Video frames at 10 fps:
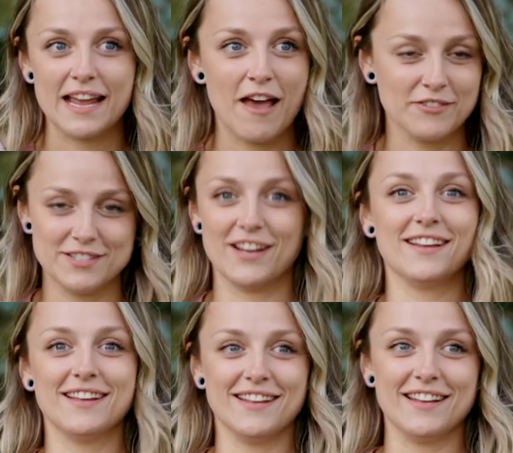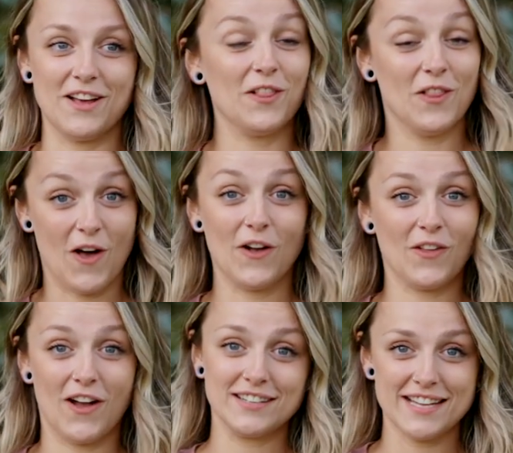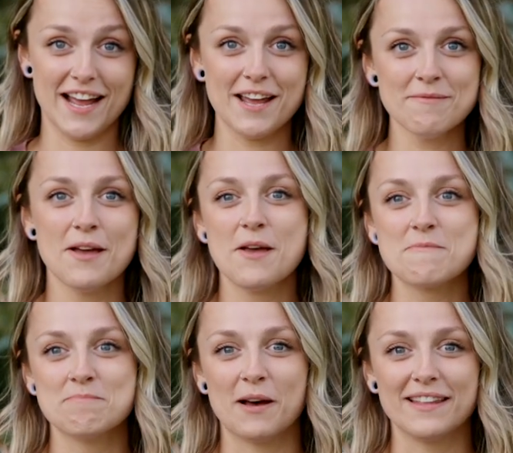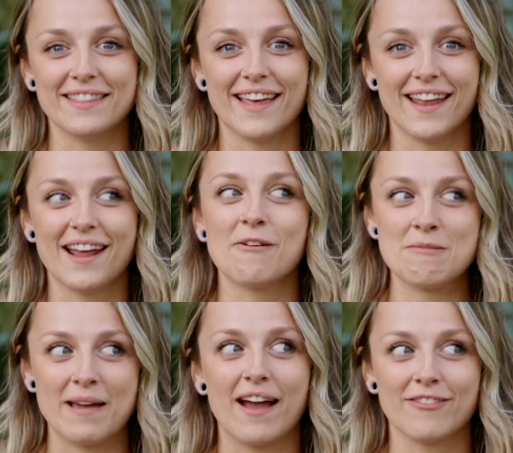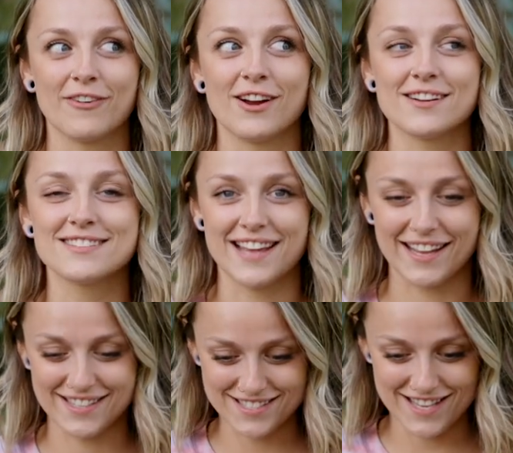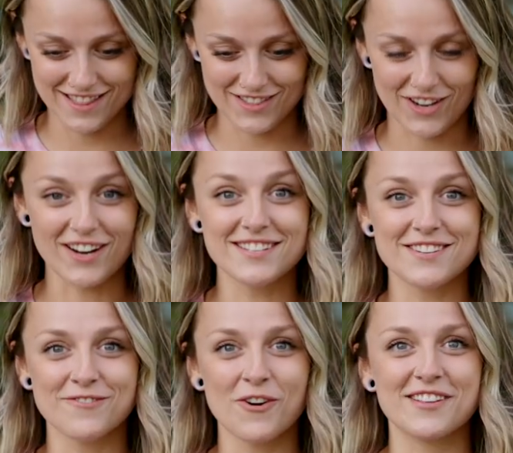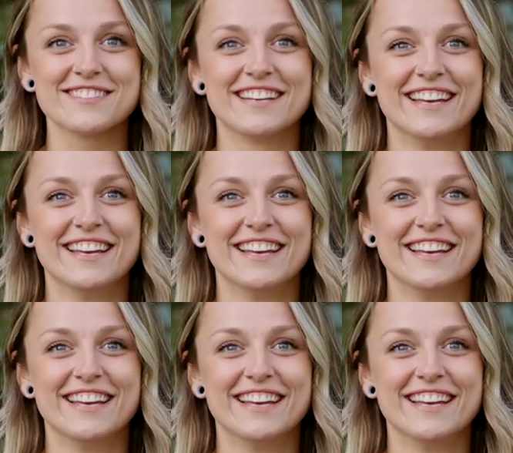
I haven't done it in a long time, but then I went back for seconds and thirds and fourths.